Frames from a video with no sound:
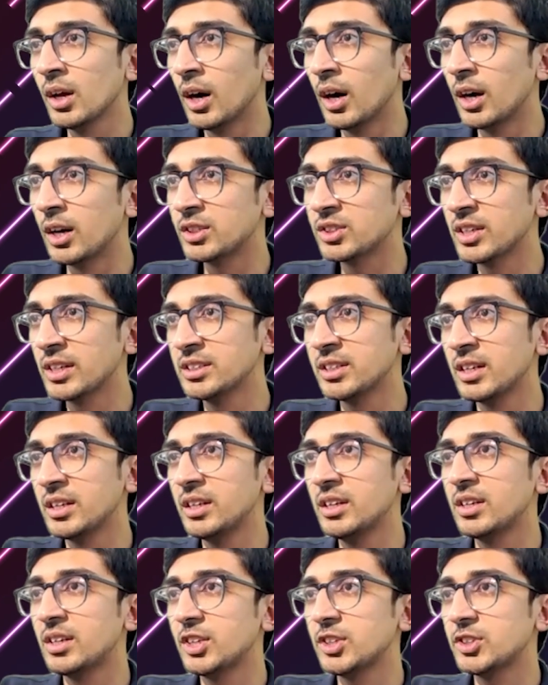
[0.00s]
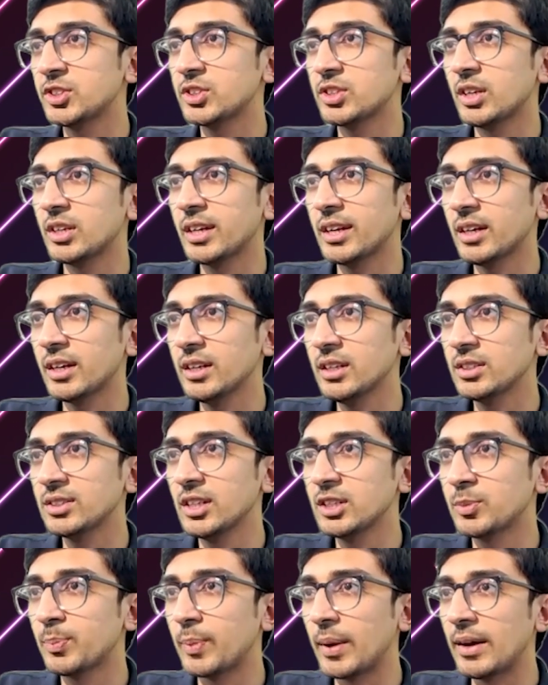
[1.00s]
Skills and interests, technical
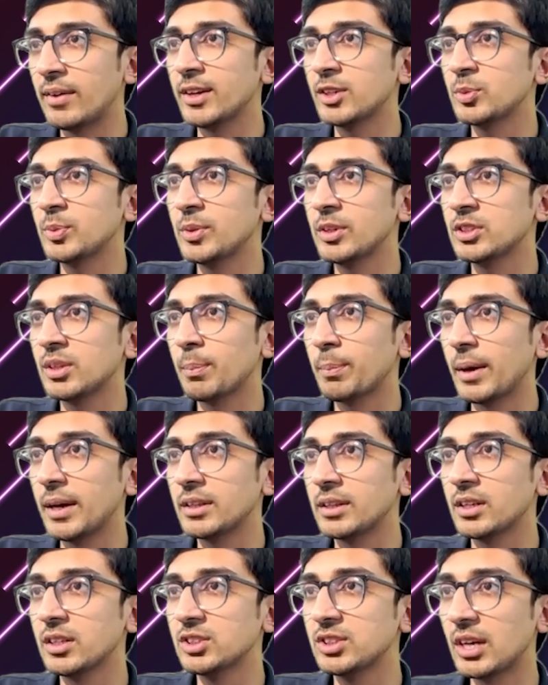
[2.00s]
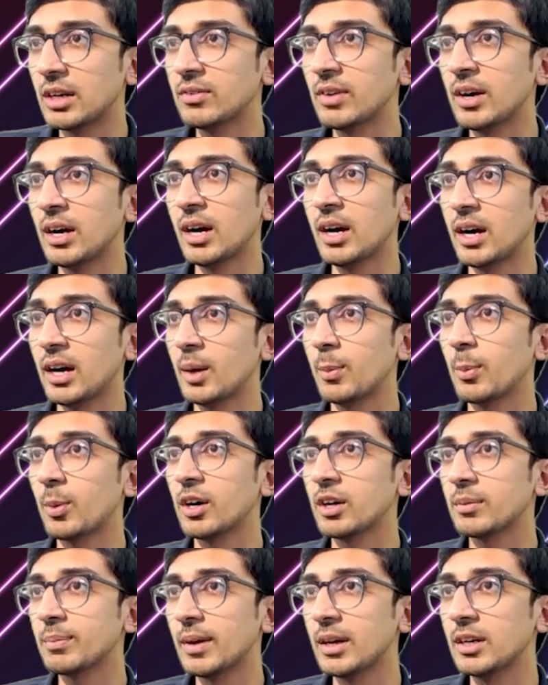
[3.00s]
skills, prior experience in Python, Java, R,
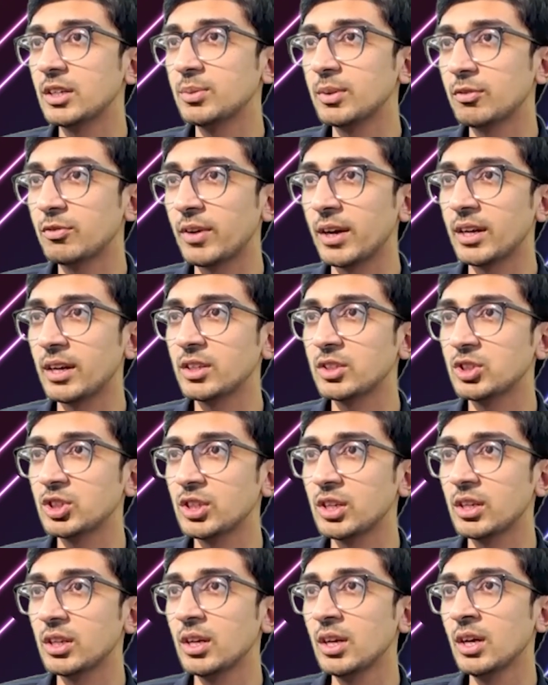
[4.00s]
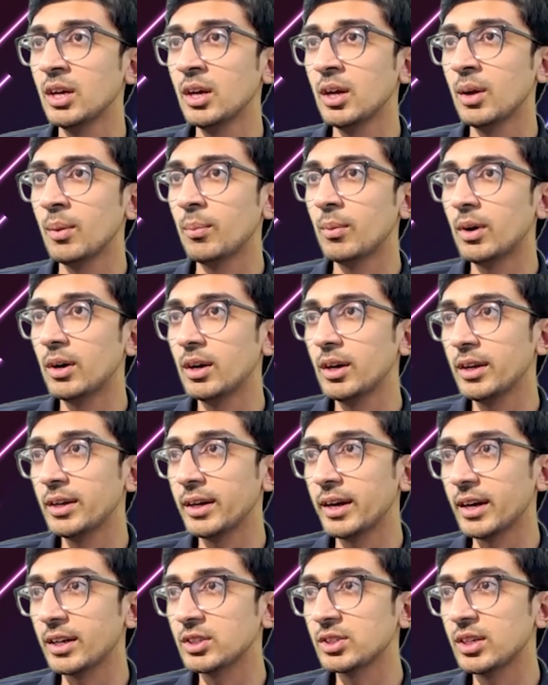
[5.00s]
product management, financial modeling,
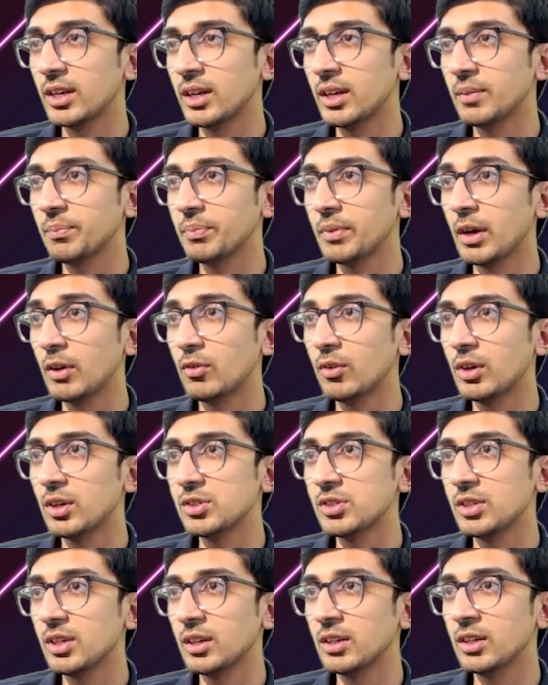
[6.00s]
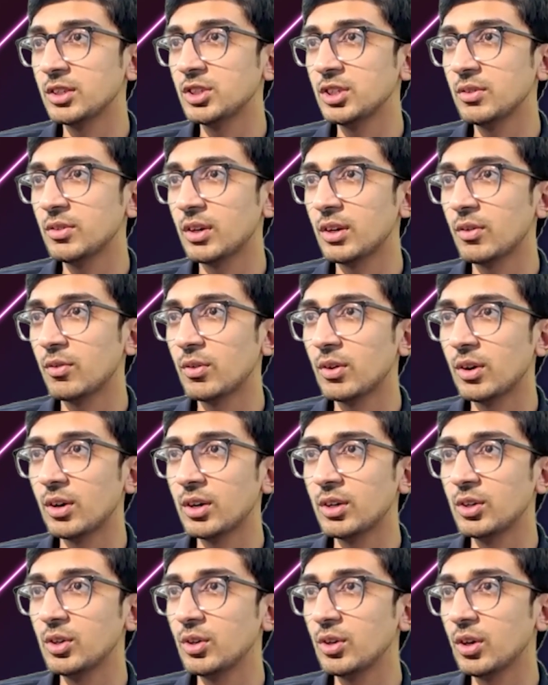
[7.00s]
Excel. Awards, Young Achiever
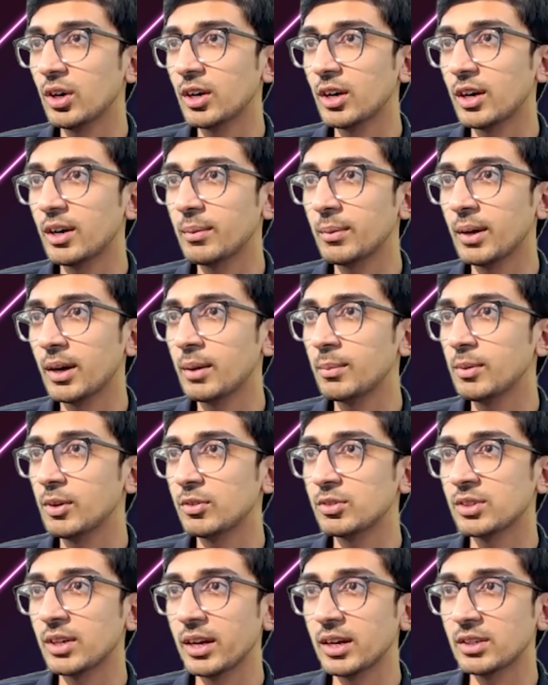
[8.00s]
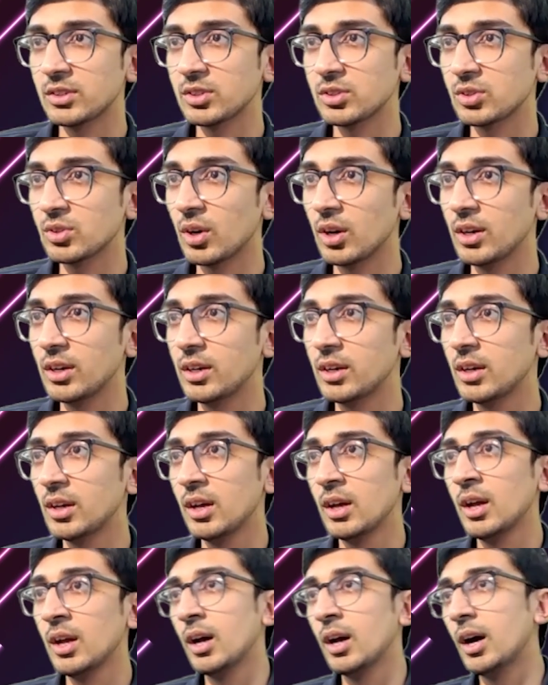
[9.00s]
Award, New York Academy of Science Scholar.
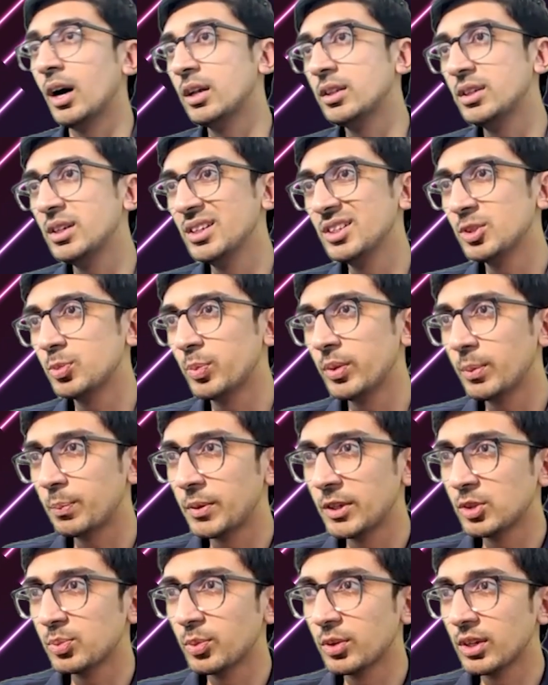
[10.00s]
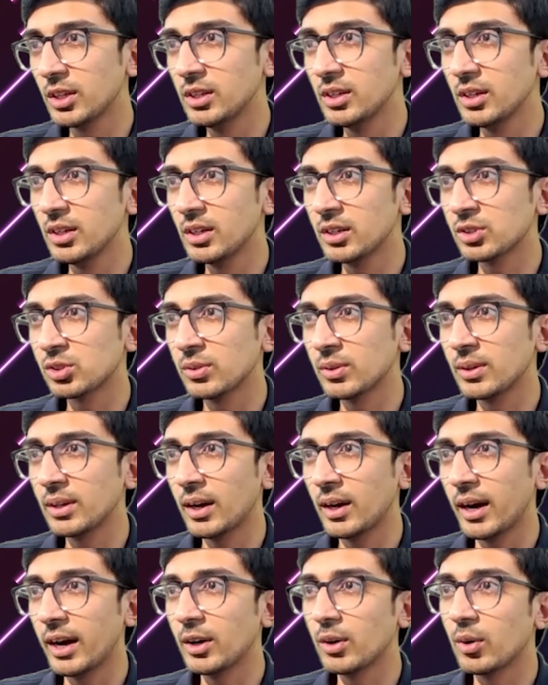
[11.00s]
Please put the years over
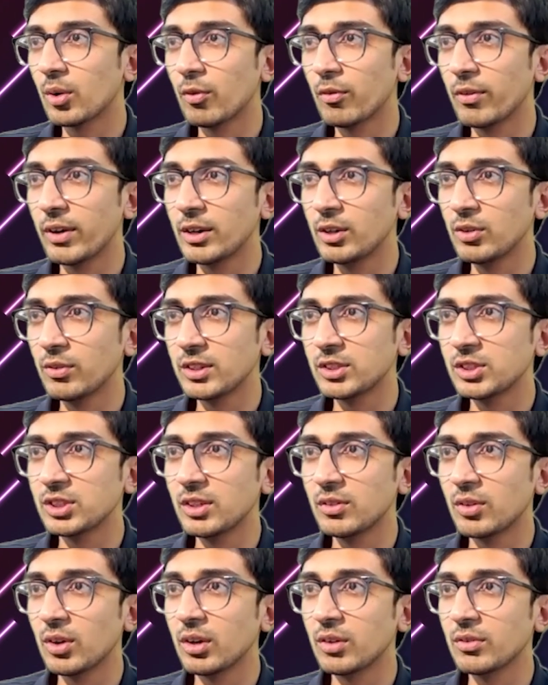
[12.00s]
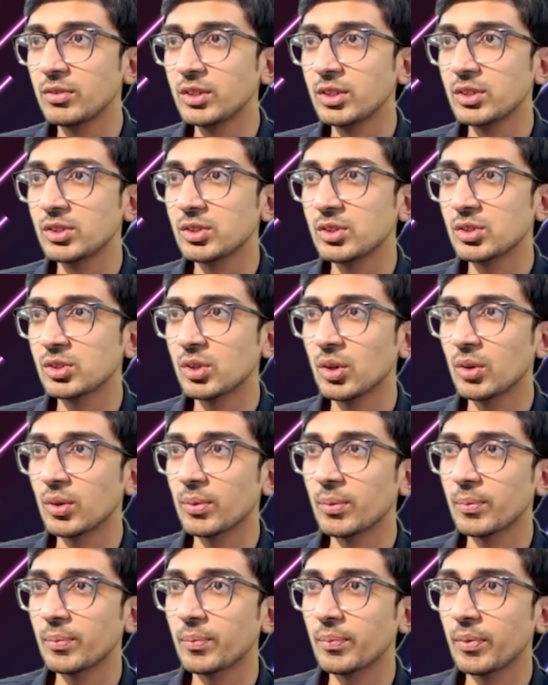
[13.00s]
there. I don't know when you've achieved all of these.
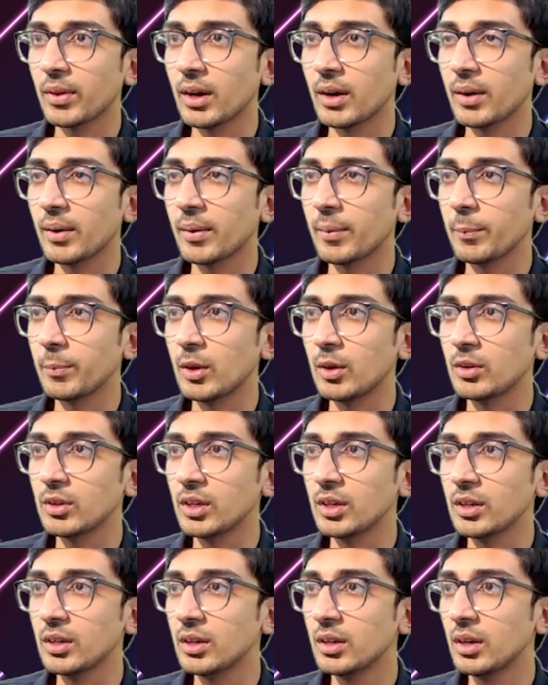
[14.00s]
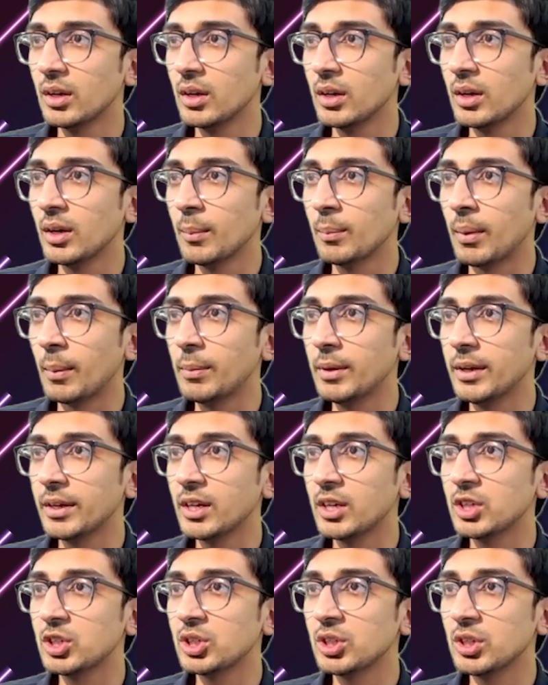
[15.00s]
So the year.
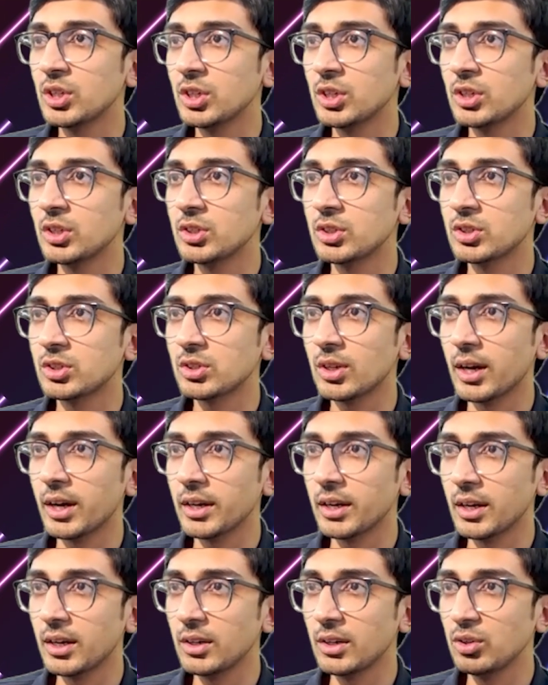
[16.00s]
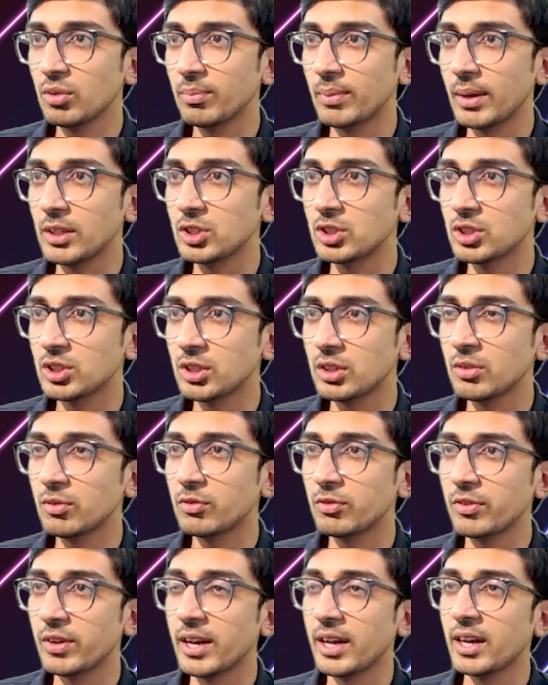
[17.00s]
Publications, again, you
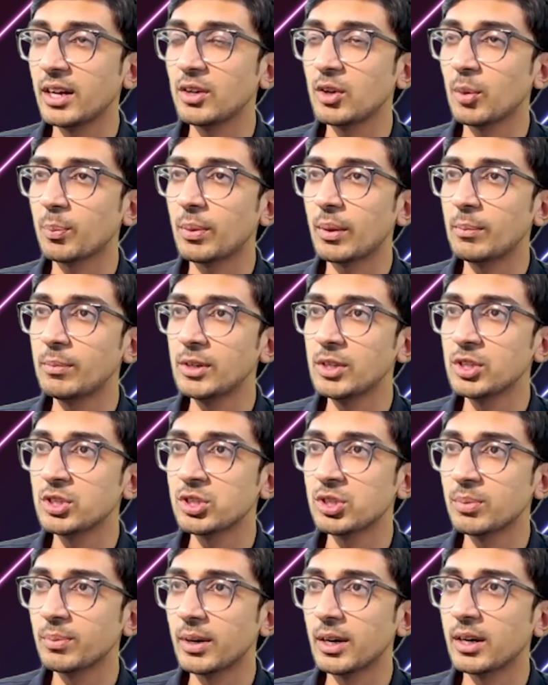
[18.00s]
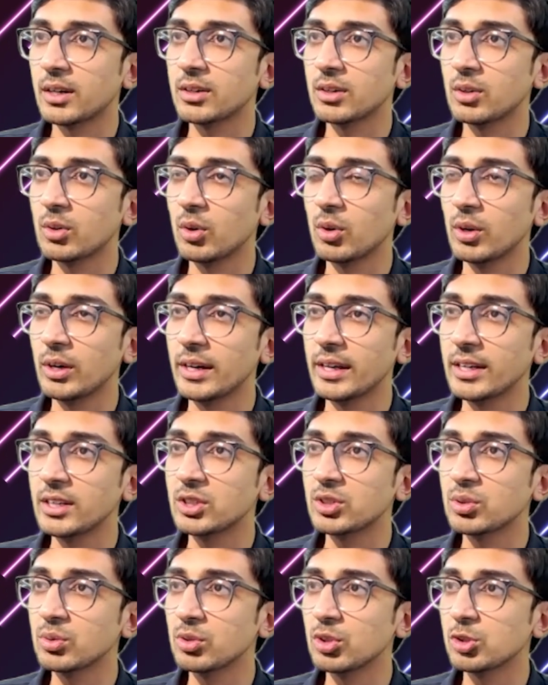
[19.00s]
mentioned where you're published, but no links
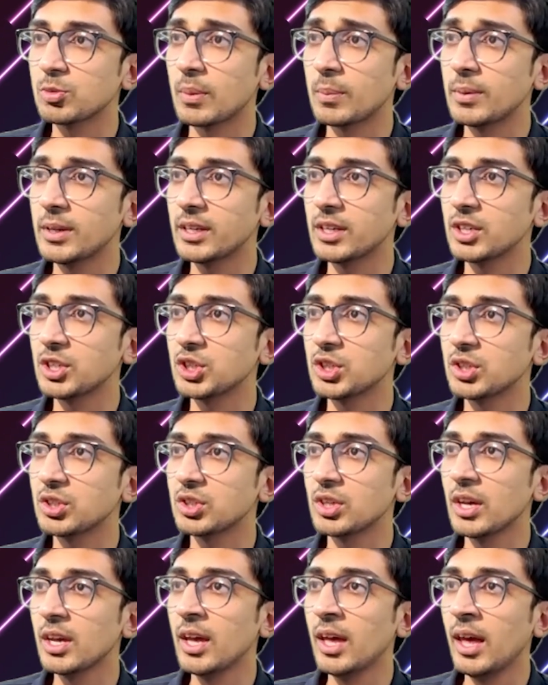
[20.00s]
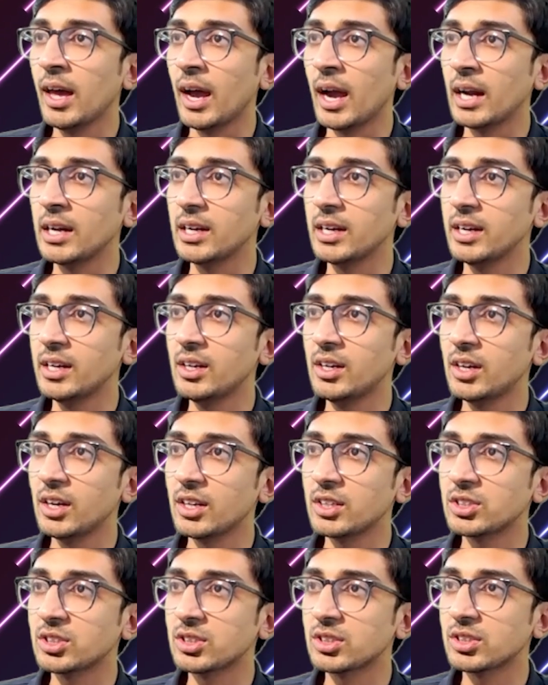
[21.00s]
to those publications. And
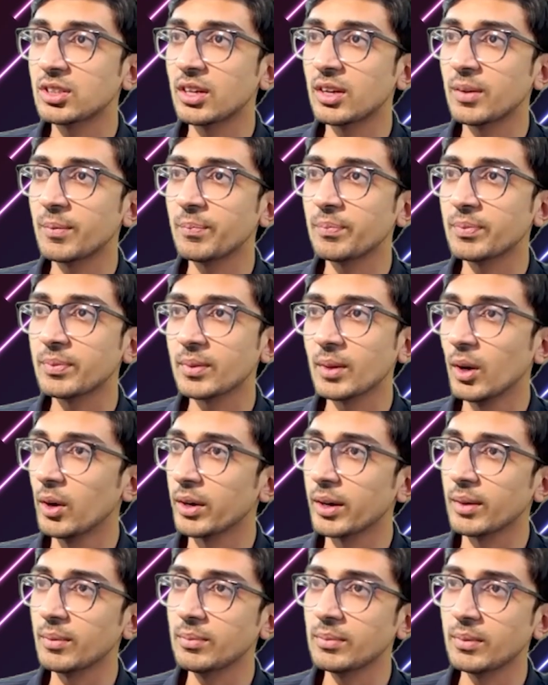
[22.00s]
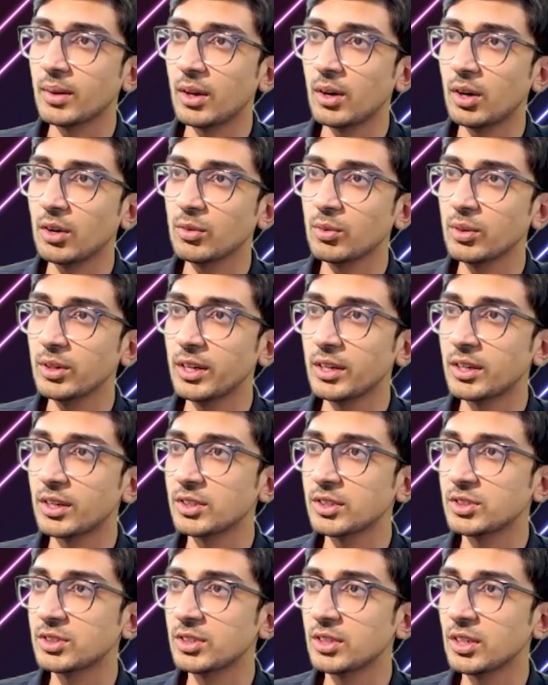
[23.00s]
interests, okay, a lot of cool
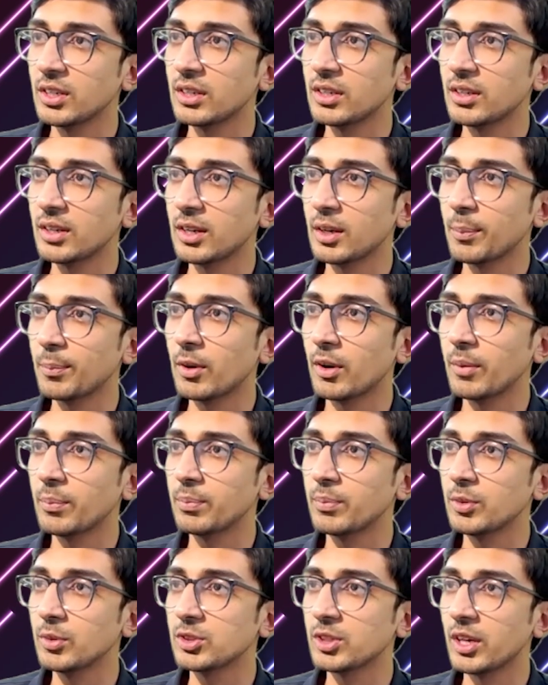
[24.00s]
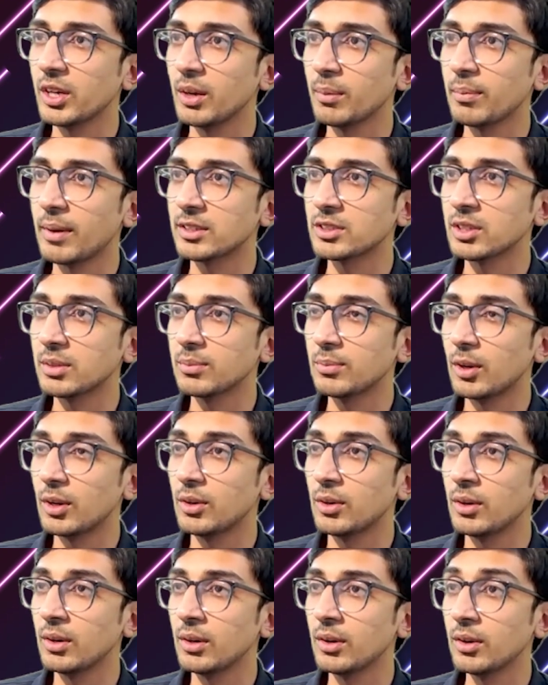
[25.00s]
interests here. Hip hop, music,
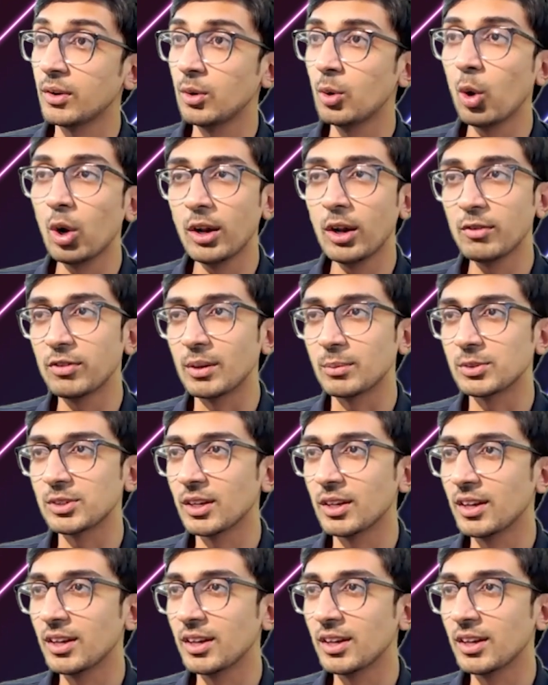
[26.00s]
basketball, Nolan films.